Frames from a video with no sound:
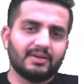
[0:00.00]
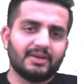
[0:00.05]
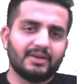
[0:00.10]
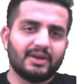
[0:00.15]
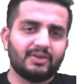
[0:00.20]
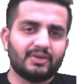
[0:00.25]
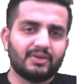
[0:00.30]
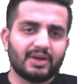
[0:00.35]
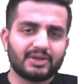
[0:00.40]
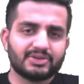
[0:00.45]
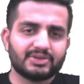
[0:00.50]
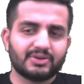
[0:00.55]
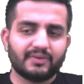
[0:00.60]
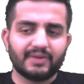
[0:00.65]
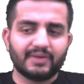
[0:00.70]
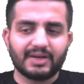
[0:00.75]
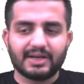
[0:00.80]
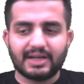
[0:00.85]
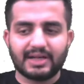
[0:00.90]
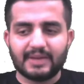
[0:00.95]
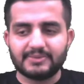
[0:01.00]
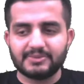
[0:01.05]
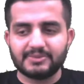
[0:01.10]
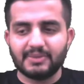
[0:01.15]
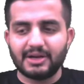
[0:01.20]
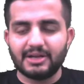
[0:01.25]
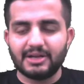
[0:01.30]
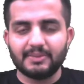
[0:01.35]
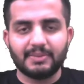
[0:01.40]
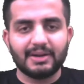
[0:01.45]
introduction of data types,
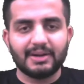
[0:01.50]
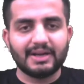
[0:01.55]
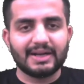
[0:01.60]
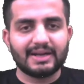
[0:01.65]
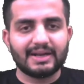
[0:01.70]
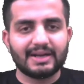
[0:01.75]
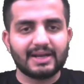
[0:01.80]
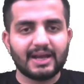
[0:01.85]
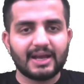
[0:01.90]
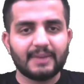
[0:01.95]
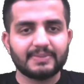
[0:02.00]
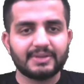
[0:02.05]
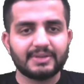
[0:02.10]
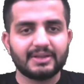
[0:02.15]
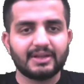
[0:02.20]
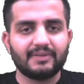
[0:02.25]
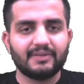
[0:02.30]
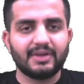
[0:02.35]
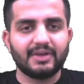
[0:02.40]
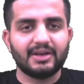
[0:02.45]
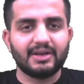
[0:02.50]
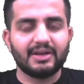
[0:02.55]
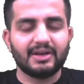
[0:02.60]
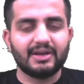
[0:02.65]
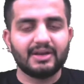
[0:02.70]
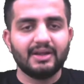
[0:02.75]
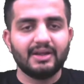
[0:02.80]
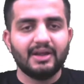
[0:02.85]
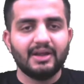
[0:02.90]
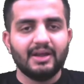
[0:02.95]
multiple data types, and then we
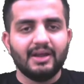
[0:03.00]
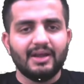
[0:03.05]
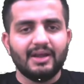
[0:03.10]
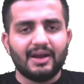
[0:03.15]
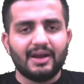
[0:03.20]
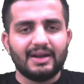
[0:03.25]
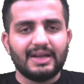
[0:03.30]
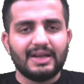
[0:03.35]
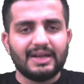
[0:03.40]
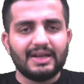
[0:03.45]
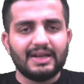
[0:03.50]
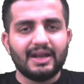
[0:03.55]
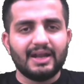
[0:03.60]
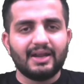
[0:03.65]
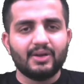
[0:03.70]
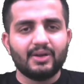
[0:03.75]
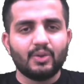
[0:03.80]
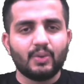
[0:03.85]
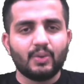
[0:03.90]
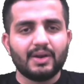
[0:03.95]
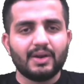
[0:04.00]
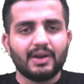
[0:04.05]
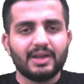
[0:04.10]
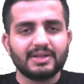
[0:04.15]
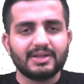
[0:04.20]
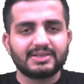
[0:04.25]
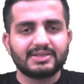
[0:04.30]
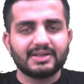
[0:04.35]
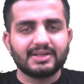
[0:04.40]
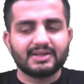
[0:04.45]
did a detailing over
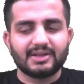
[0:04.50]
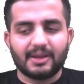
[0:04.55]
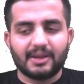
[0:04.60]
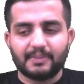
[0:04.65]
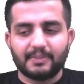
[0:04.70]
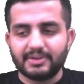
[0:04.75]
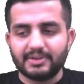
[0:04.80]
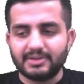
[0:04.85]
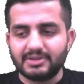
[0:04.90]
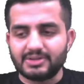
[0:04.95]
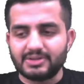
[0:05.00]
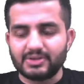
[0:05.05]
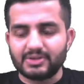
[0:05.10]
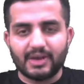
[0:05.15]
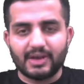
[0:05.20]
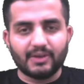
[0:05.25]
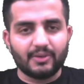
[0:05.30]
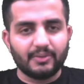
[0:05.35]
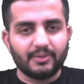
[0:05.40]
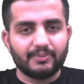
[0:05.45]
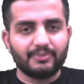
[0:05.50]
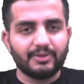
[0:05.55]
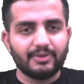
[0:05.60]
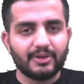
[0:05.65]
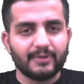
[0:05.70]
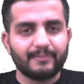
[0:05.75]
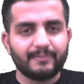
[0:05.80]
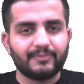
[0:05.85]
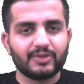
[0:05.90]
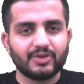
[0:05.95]
list and tuples. So I hope
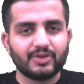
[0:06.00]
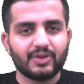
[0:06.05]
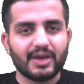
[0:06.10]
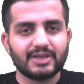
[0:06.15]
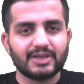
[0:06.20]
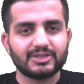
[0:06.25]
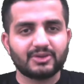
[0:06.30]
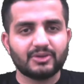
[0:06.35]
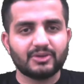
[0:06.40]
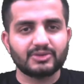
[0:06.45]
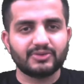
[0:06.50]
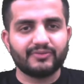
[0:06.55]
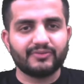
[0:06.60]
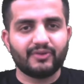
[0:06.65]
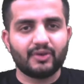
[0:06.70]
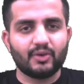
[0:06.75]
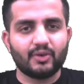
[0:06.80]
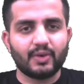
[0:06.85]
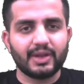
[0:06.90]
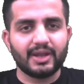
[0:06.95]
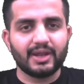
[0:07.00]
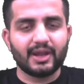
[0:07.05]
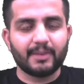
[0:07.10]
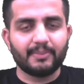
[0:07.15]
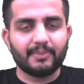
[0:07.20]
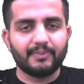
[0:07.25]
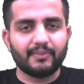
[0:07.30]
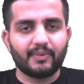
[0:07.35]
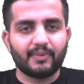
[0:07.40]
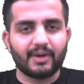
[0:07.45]
you guys are also following
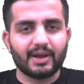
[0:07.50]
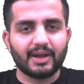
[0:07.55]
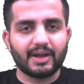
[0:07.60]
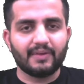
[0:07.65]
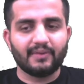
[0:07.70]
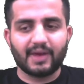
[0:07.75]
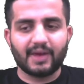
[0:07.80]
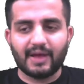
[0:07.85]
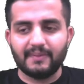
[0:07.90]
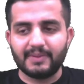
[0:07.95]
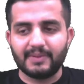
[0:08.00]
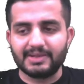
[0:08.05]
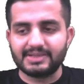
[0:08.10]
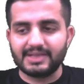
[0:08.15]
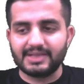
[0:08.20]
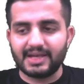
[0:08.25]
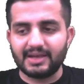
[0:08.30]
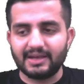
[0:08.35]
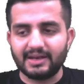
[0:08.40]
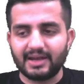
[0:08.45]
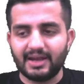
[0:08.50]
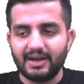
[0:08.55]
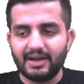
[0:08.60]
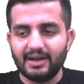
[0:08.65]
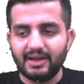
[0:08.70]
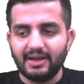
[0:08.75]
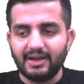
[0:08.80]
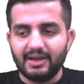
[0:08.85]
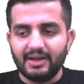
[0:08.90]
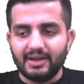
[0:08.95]
up what I've been saying, right?
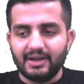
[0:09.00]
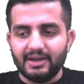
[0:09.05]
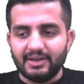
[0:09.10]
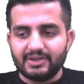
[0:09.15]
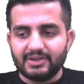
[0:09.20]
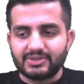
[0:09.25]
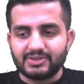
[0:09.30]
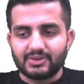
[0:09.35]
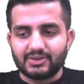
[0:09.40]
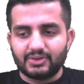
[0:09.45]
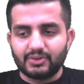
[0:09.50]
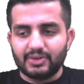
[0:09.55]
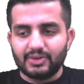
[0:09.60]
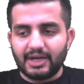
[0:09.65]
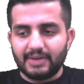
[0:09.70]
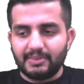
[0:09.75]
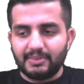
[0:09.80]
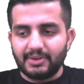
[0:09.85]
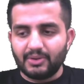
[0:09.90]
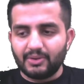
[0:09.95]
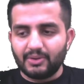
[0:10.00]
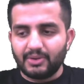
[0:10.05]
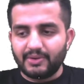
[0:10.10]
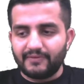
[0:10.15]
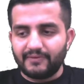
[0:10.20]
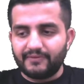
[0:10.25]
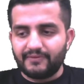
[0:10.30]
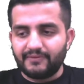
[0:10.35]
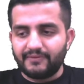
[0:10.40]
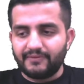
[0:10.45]
So do let me know
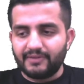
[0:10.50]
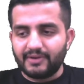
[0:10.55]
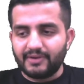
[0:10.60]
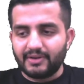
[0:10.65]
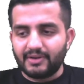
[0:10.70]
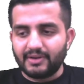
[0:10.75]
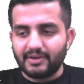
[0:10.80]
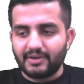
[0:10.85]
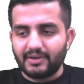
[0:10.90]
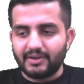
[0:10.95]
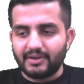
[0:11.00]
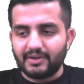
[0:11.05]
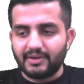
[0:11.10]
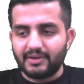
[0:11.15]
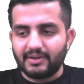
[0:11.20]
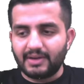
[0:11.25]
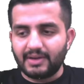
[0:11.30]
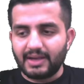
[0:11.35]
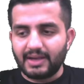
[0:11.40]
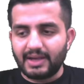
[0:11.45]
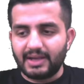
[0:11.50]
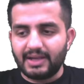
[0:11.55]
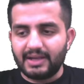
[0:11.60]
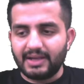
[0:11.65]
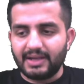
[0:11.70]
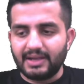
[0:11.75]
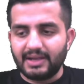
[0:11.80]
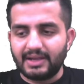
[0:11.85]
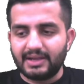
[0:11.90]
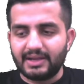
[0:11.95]
if
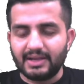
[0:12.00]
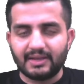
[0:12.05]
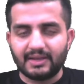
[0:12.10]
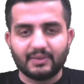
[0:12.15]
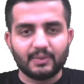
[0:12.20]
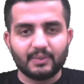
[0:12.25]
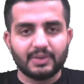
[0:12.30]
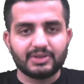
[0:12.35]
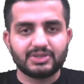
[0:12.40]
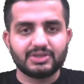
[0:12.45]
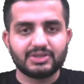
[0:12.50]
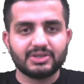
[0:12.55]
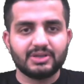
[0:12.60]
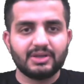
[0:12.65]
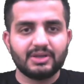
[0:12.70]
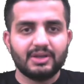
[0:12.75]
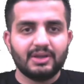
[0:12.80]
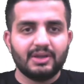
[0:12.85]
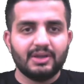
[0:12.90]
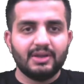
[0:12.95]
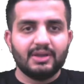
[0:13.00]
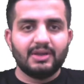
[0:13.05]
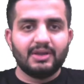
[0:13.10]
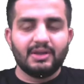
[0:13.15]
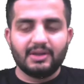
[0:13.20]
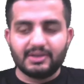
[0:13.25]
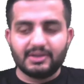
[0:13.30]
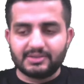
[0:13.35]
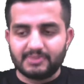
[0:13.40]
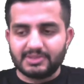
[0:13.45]
anything which
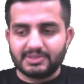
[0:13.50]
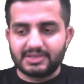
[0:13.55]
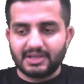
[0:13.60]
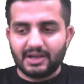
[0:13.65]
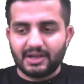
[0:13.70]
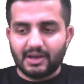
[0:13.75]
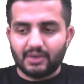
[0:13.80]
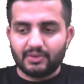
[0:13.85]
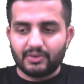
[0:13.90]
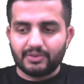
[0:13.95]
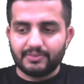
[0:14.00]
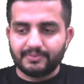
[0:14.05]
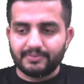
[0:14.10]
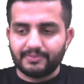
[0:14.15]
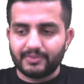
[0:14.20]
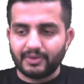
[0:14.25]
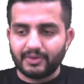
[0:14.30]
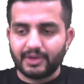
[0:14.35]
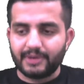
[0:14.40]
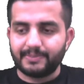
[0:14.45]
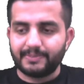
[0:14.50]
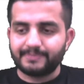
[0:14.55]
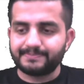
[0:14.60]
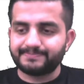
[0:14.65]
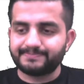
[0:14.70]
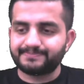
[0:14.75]
is missing out. Okay.